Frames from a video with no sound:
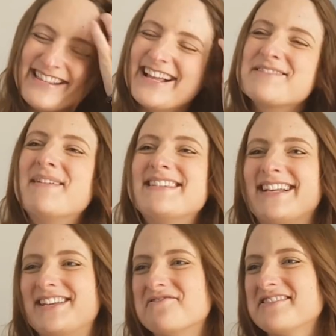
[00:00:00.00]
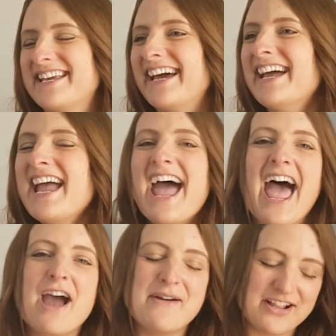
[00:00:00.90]
That's me telling you what's here.
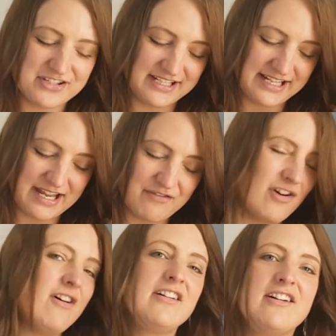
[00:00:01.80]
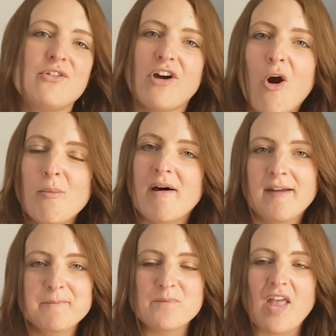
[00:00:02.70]
We actually live on an old coal
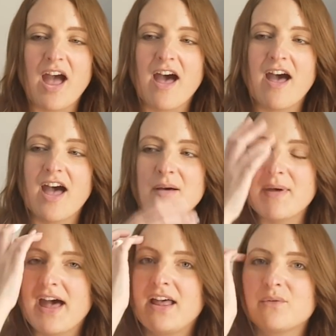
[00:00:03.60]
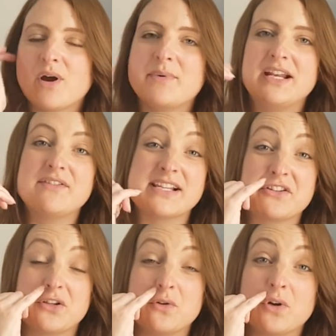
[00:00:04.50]
mine, and where we live is
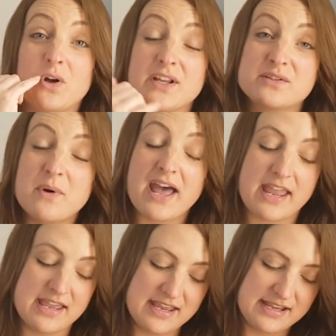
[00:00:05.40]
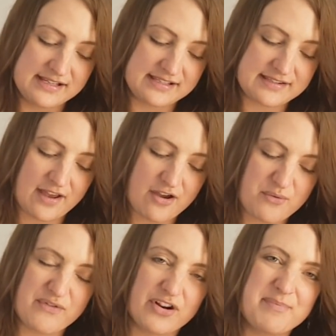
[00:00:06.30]
actually called Collier's Way. So
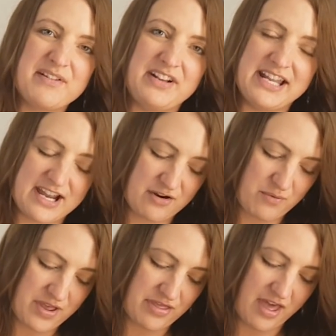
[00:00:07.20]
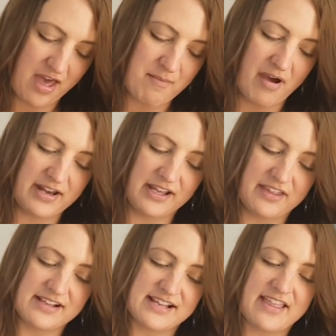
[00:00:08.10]
we've got a bit of a link with mining
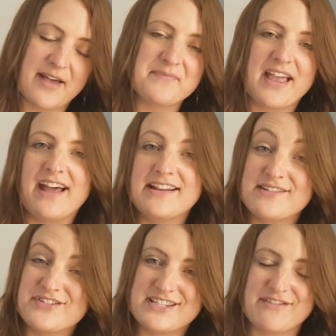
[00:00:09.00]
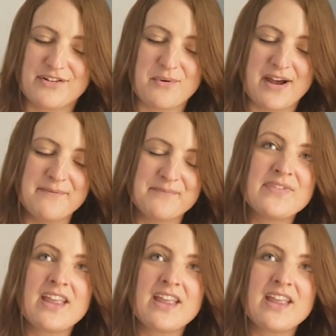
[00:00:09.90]
and things like that. And as I've just given away,